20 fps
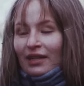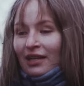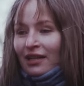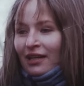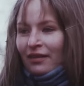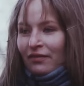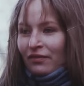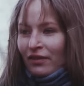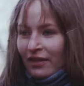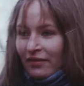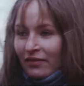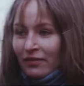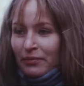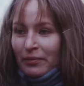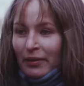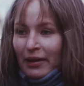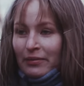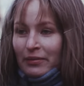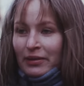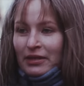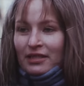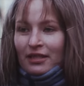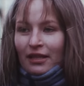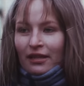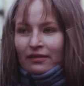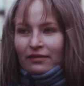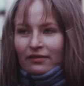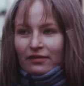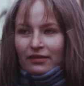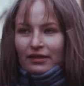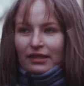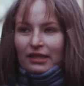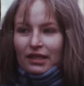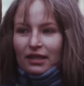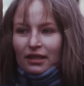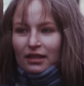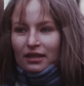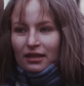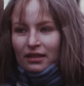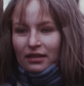I love living by myself,
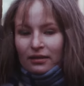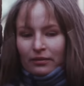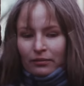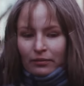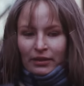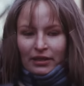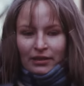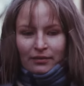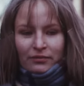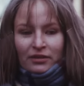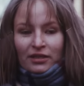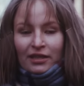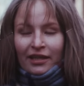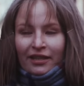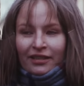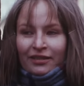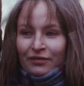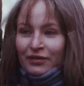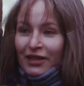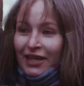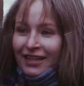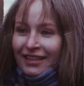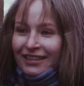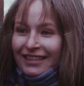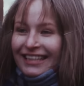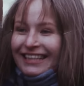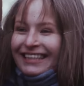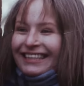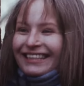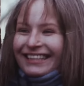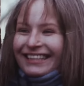yeah. Mm. but I'm scared of dark.